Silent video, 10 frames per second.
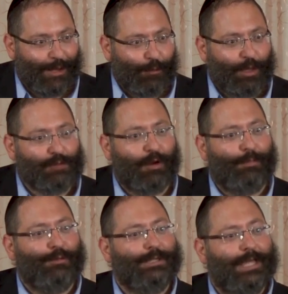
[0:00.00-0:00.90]
which
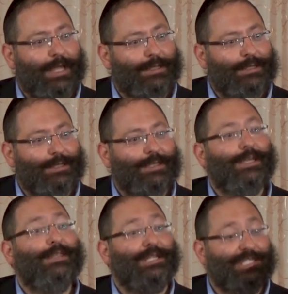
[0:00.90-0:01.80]
represents
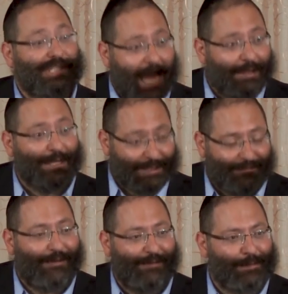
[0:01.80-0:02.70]
the challenge
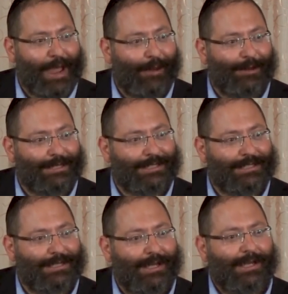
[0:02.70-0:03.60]
of every marriage,